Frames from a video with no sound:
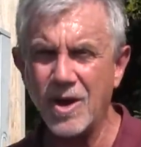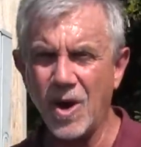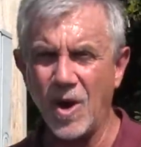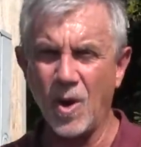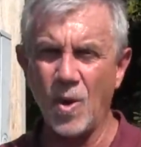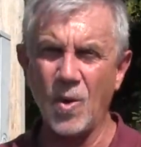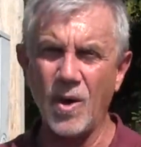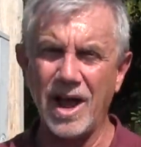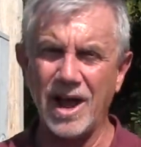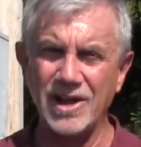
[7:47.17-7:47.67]

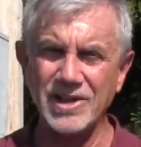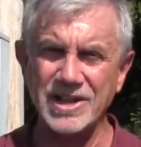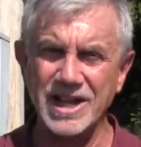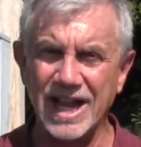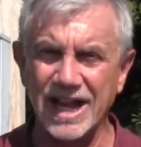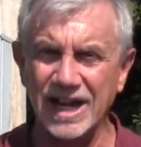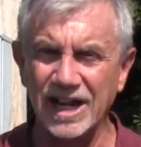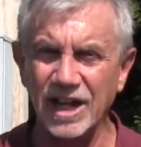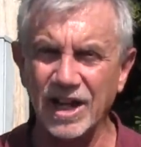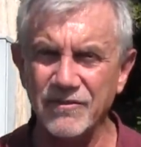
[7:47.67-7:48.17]
Oh, well, you
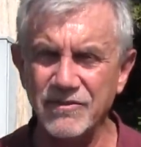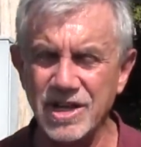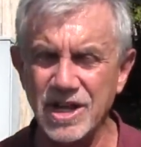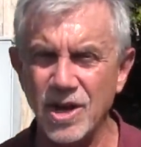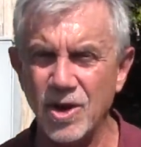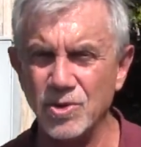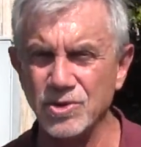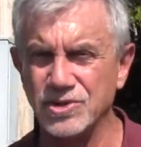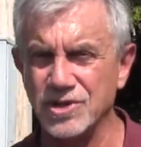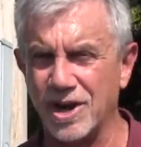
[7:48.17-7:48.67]
got to love
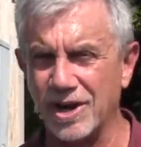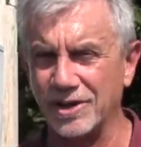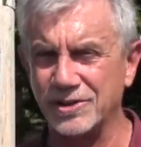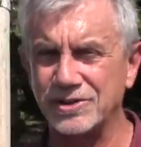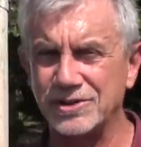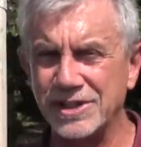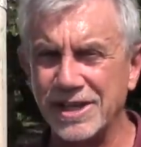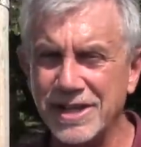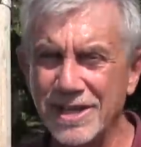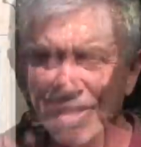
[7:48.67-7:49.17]
the
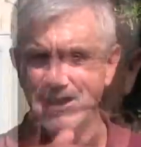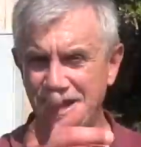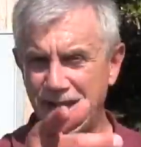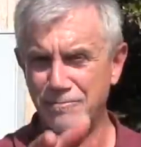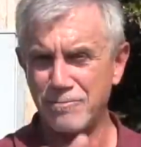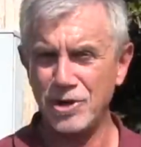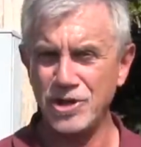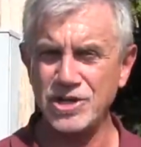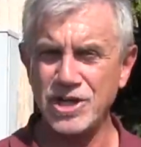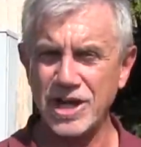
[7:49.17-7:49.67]
Ozarks.
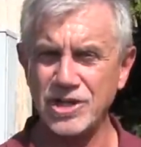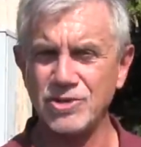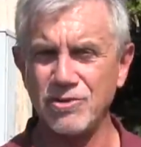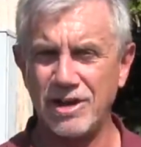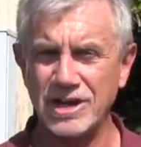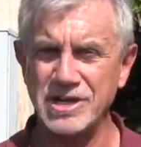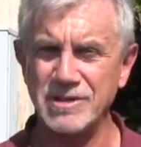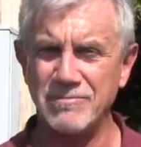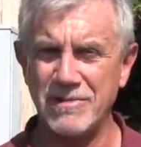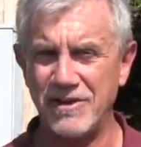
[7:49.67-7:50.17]
I appreciate
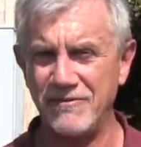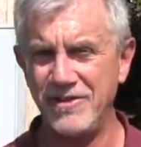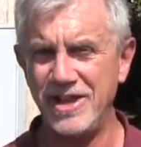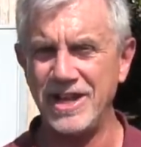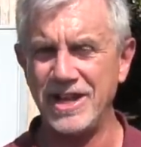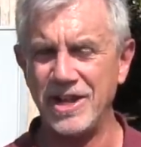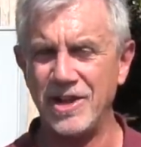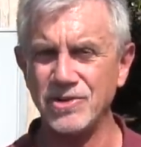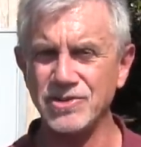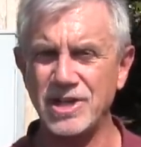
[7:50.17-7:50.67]
you watching my
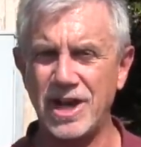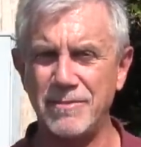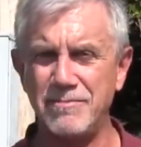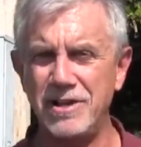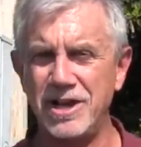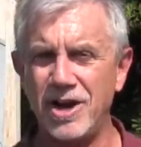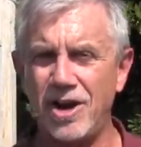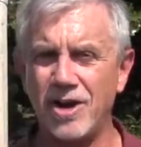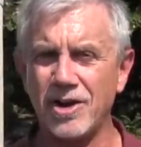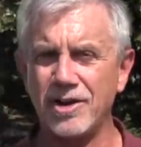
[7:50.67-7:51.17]
videos.
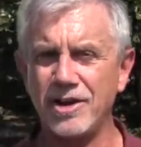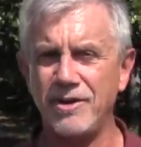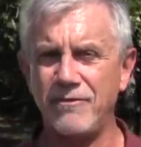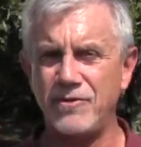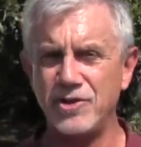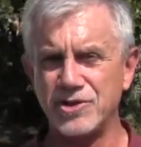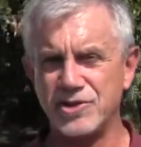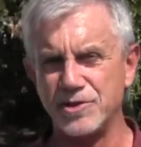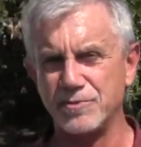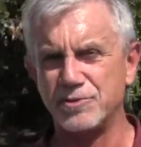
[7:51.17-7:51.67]
I'd be honored
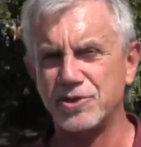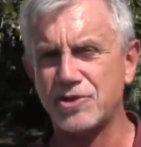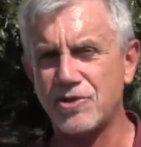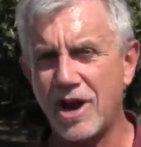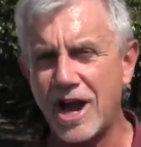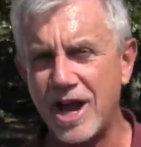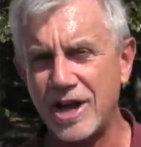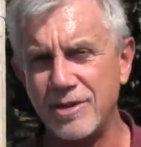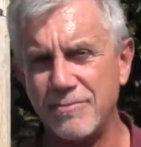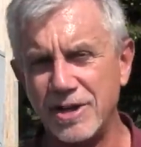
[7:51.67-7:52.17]
if you'd
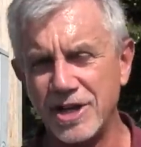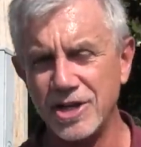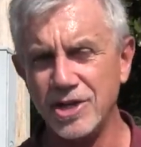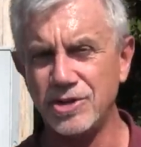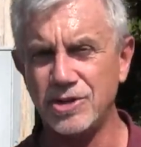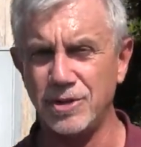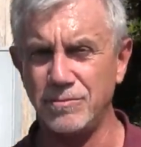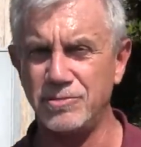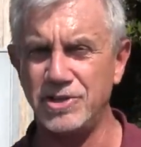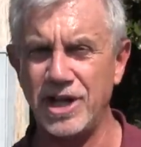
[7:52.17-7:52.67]
subscribe to my
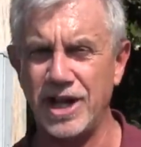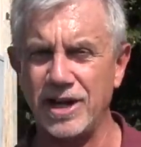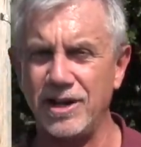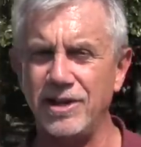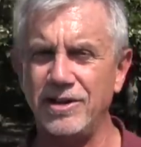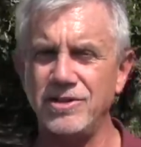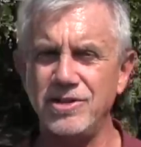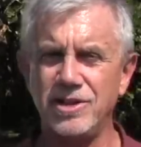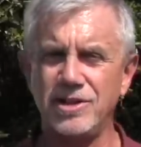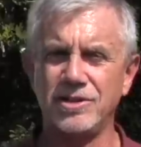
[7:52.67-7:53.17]
YouTube
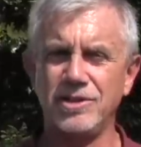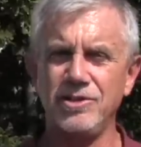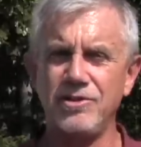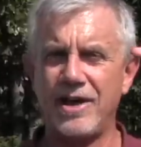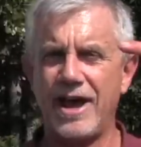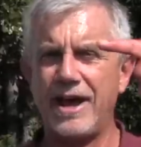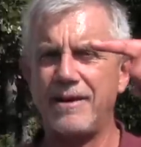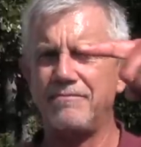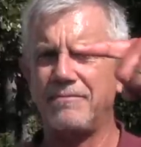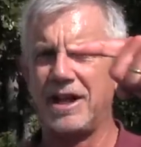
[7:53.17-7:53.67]
channel. And you can do
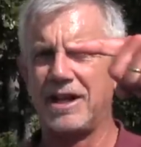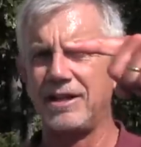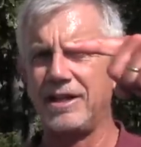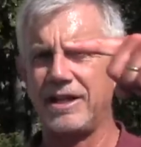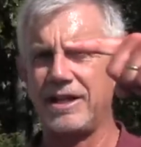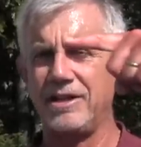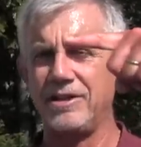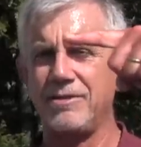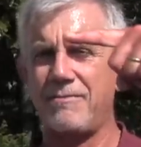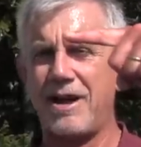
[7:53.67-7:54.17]
that by
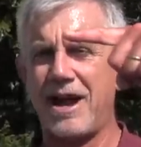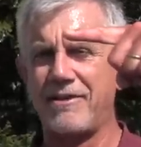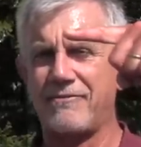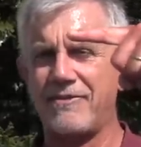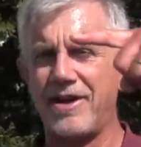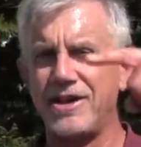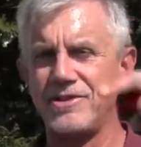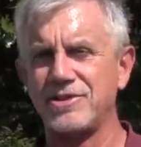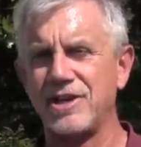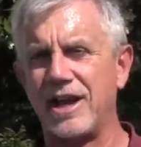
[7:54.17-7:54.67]
clicking the
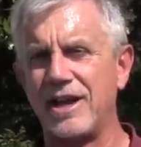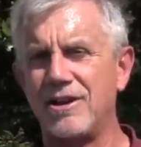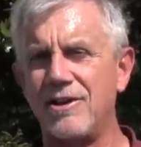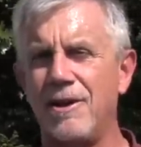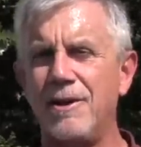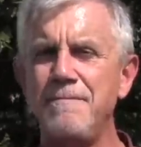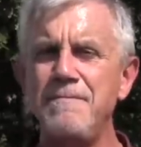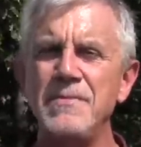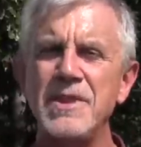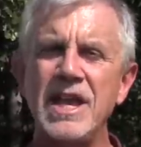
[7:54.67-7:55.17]
Mike face
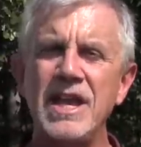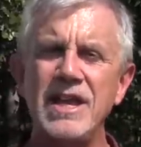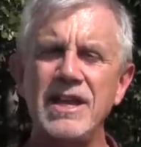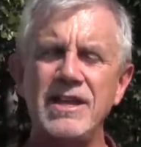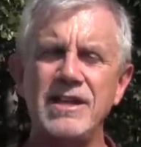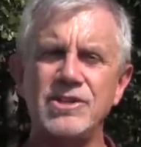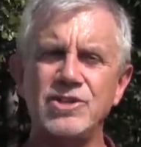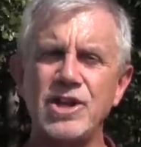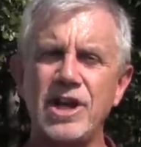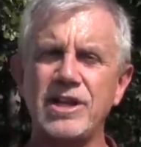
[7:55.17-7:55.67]
icon
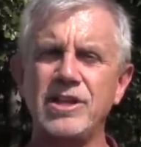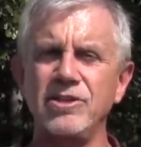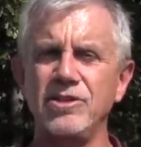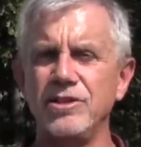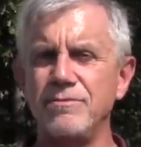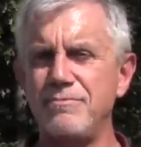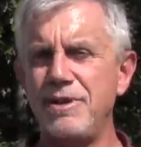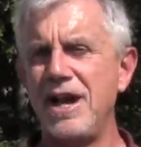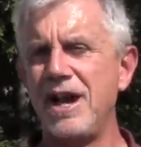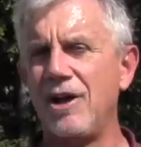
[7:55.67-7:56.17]
and
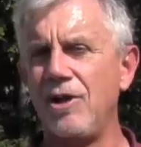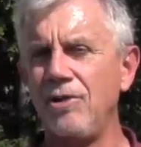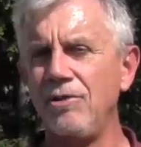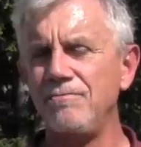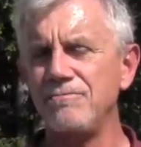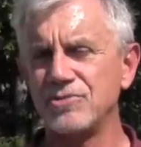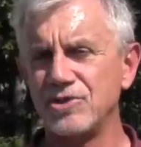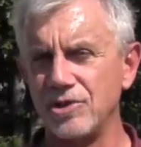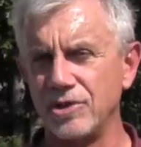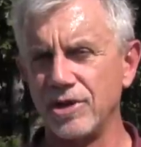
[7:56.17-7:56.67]
checking the
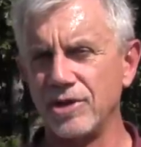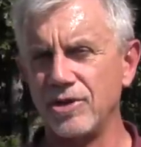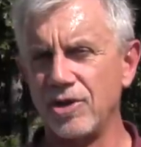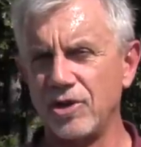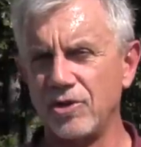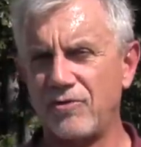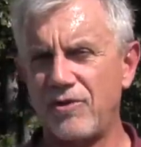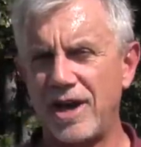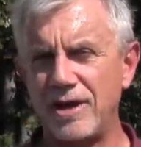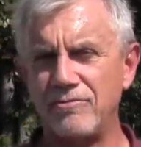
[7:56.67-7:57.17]
bell so you're
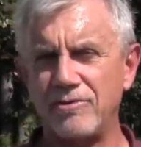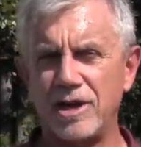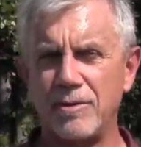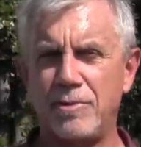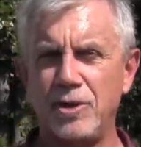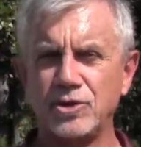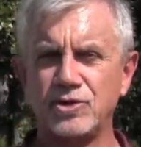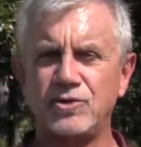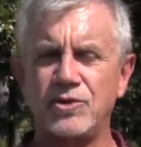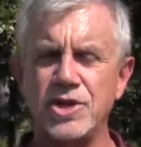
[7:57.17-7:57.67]
notified when I
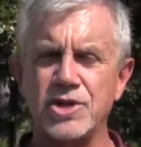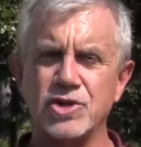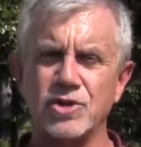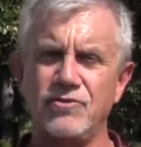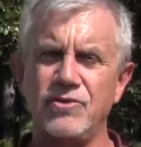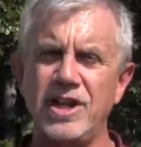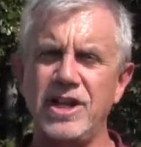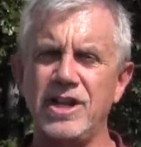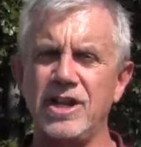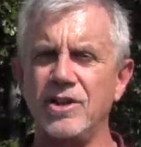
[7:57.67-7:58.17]
post
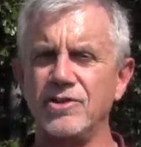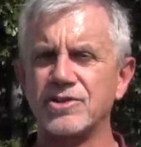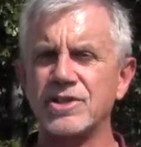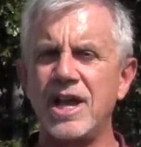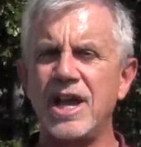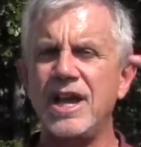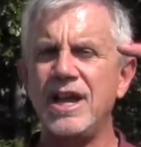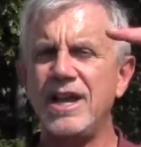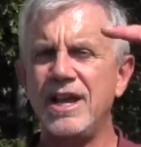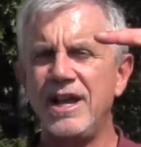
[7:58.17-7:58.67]
future videos.